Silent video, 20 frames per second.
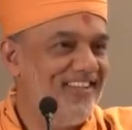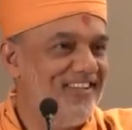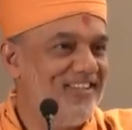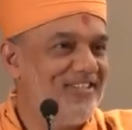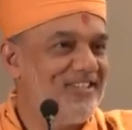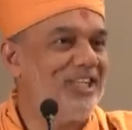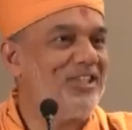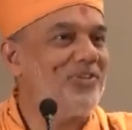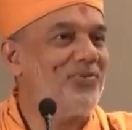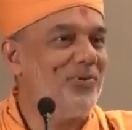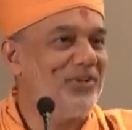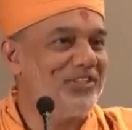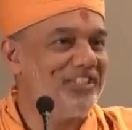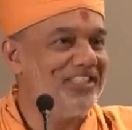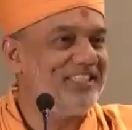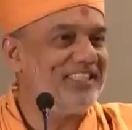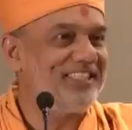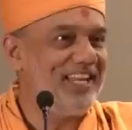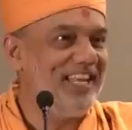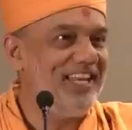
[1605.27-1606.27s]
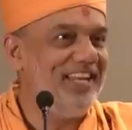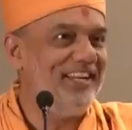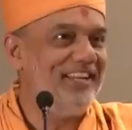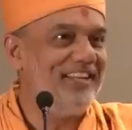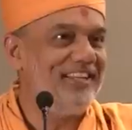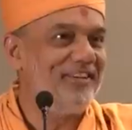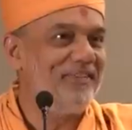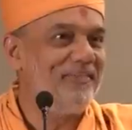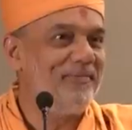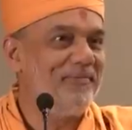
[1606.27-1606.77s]
Such was his
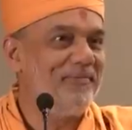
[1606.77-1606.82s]
talent.